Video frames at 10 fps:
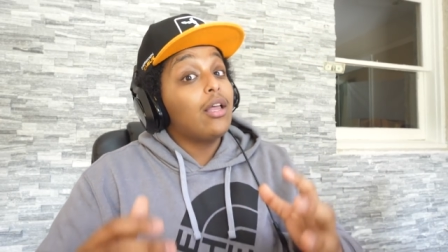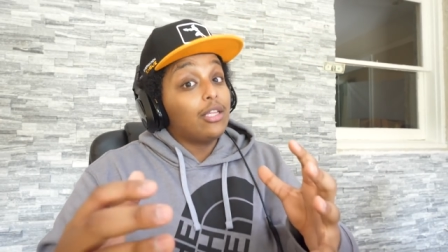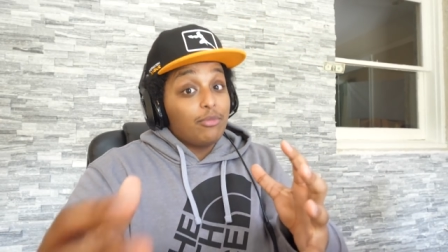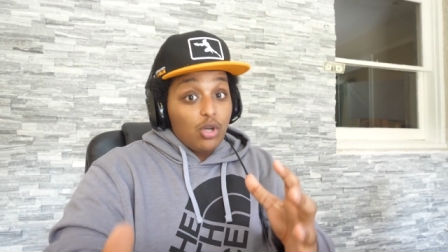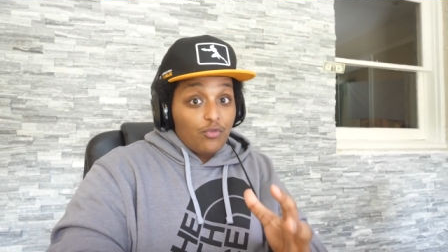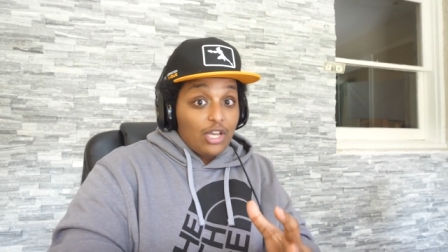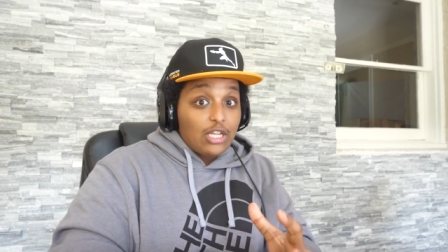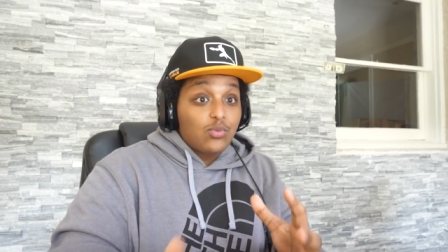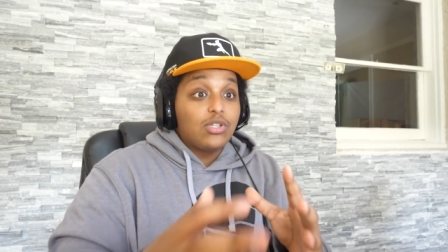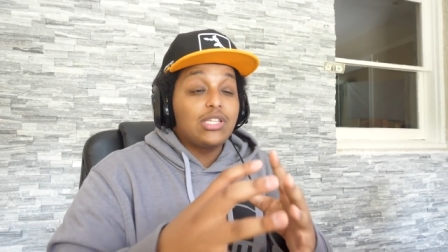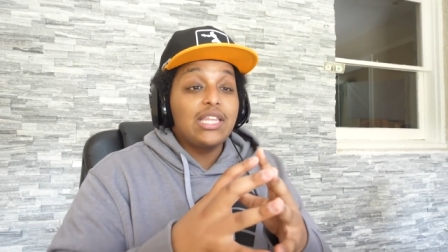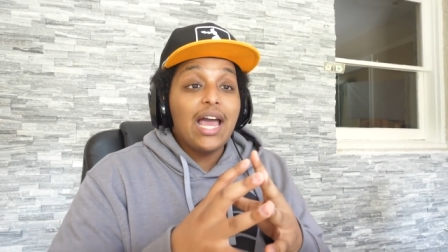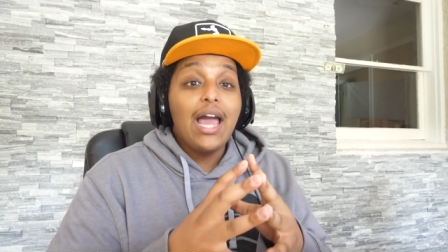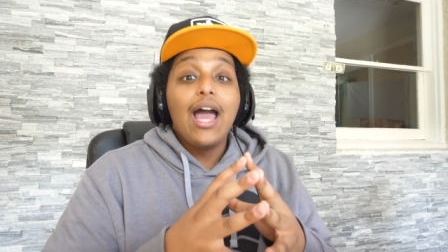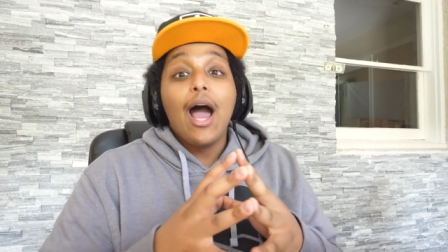Let me know if you guys wanna see
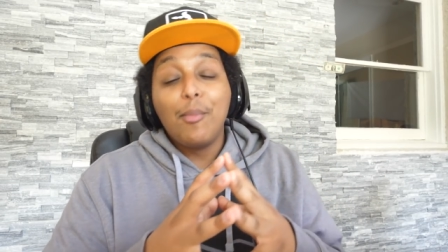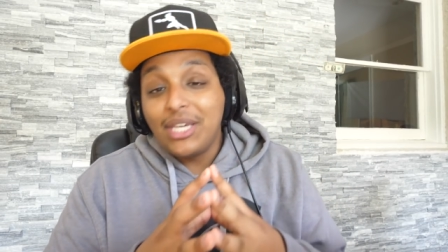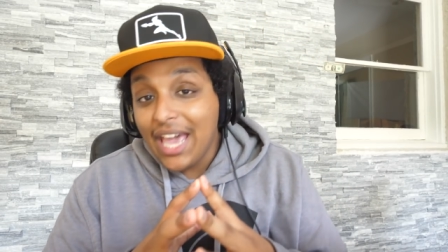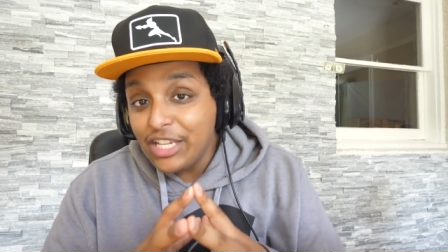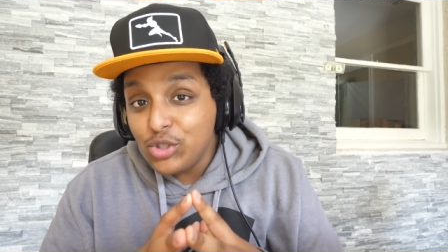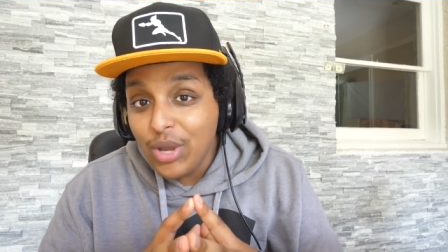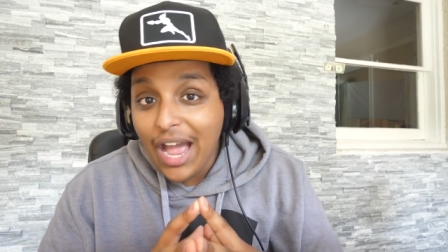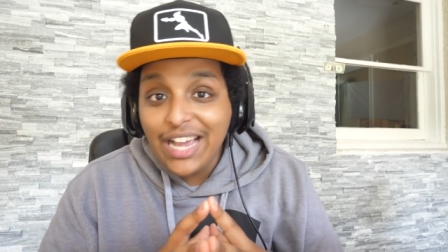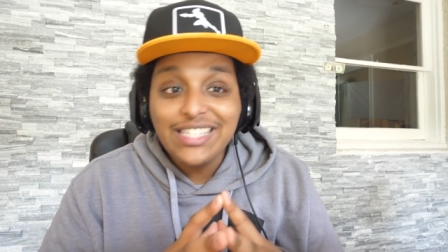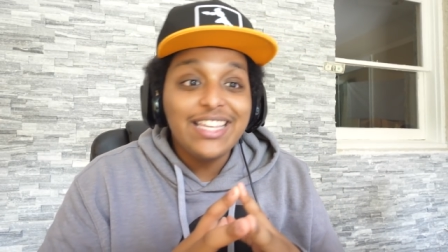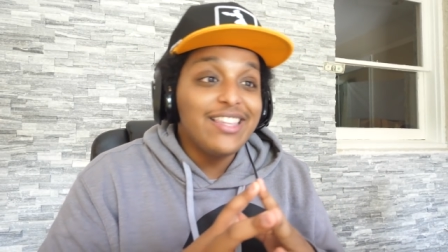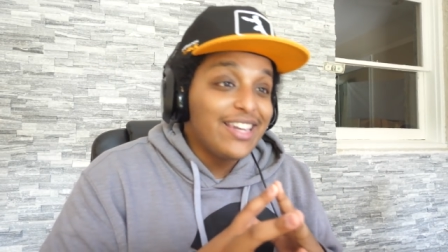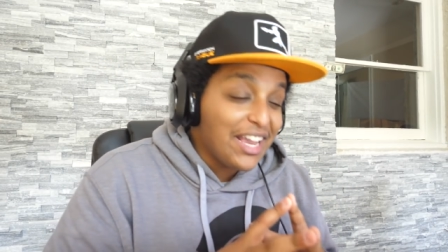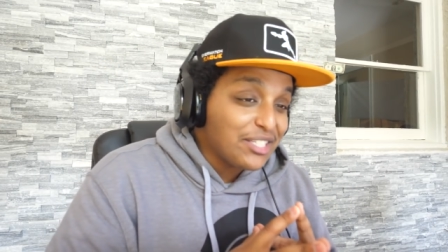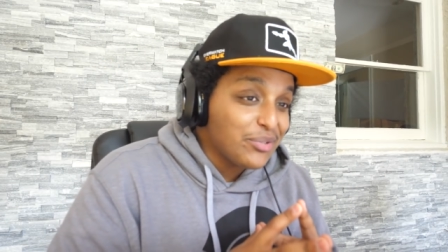that. I'm gonna catch you guys in the
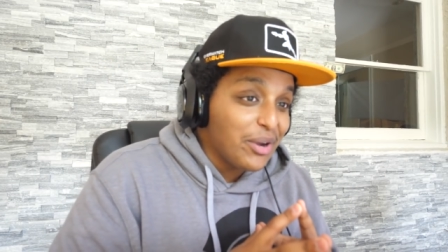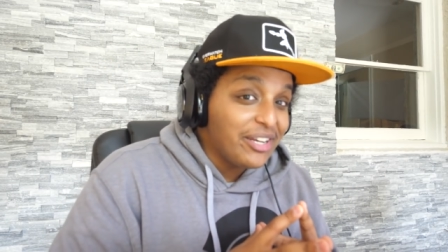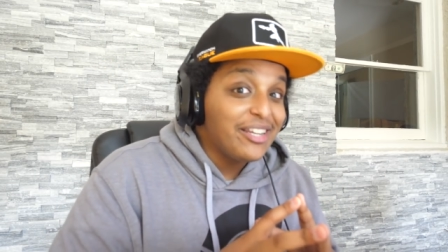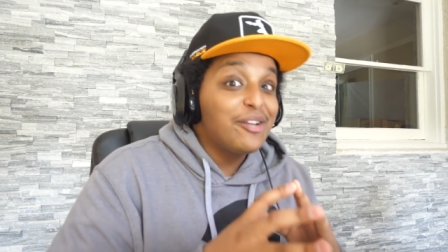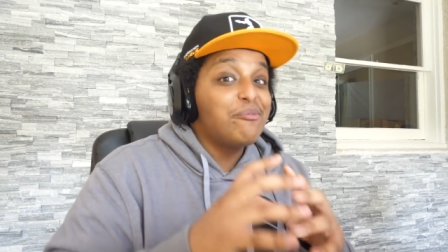next one.